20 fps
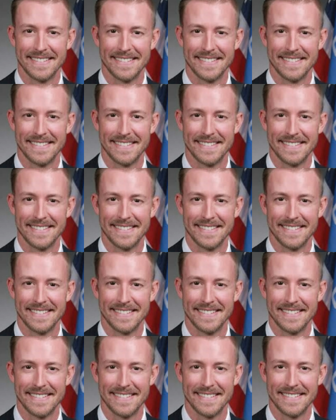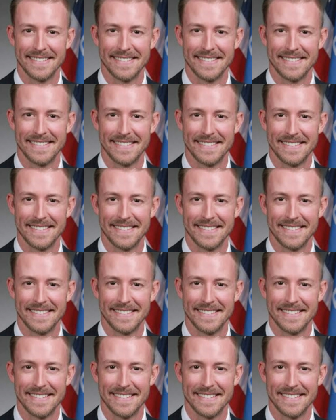
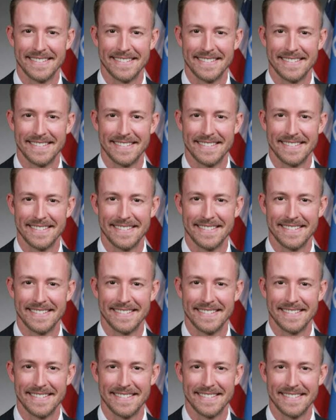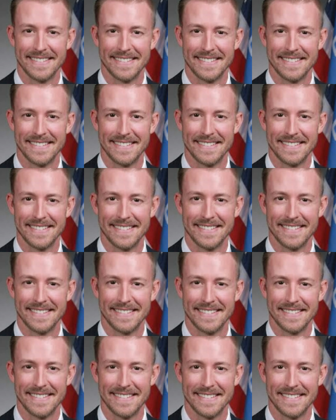
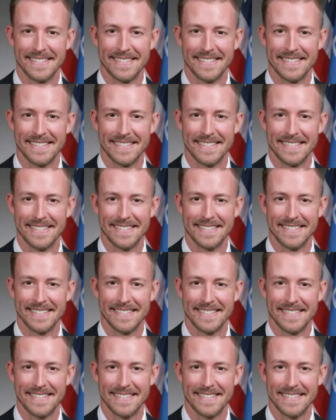This person isn't speaking.